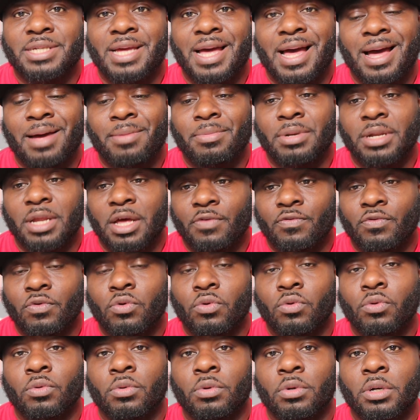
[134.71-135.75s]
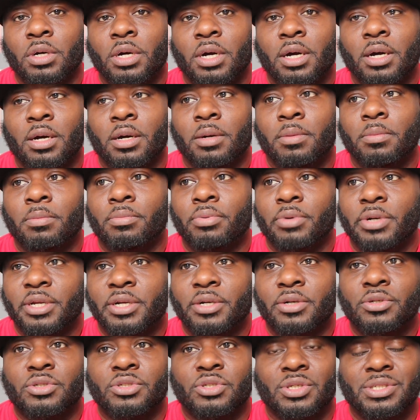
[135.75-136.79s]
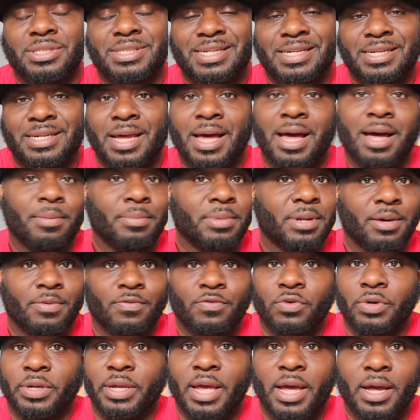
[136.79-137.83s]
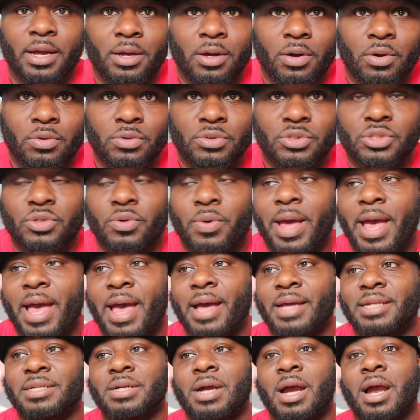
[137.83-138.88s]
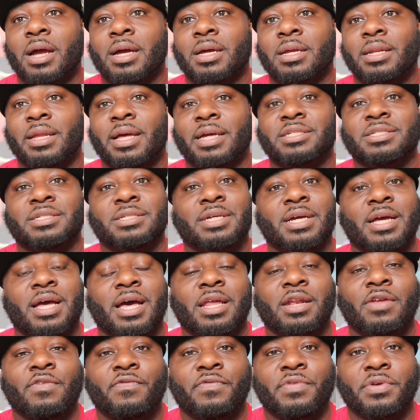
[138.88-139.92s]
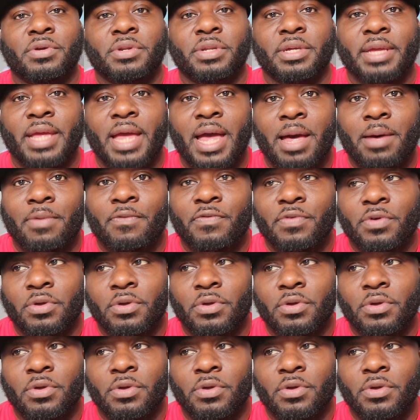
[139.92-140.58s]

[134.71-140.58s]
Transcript: top level um, breeders or top level geckos to add to our collection to kind of fill the gap,